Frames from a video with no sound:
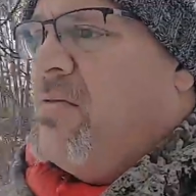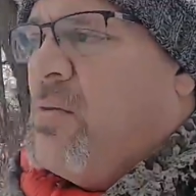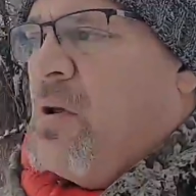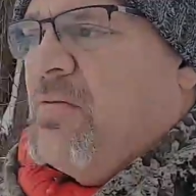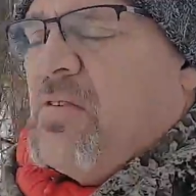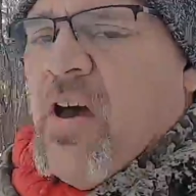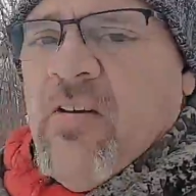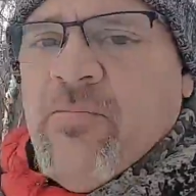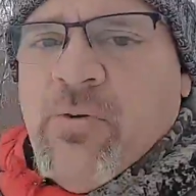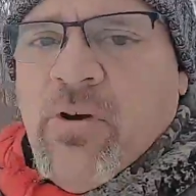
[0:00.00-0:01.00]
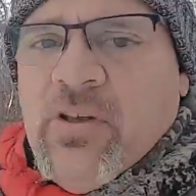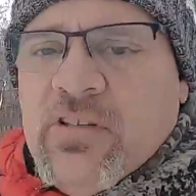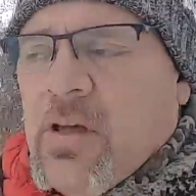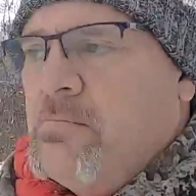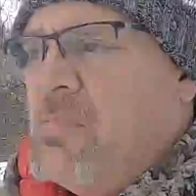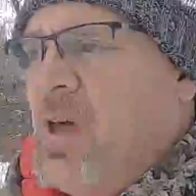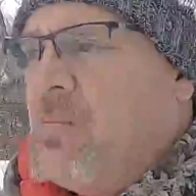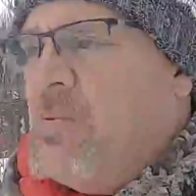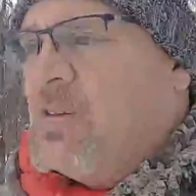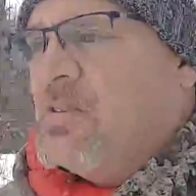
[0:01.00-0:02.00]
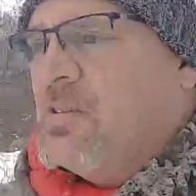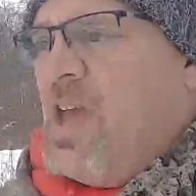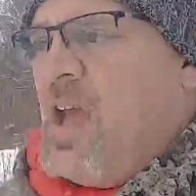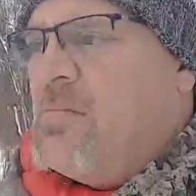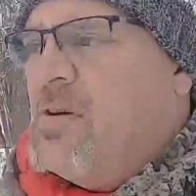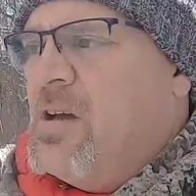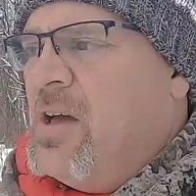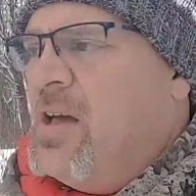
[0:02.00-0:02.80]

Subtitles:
45 point something megapixel camera.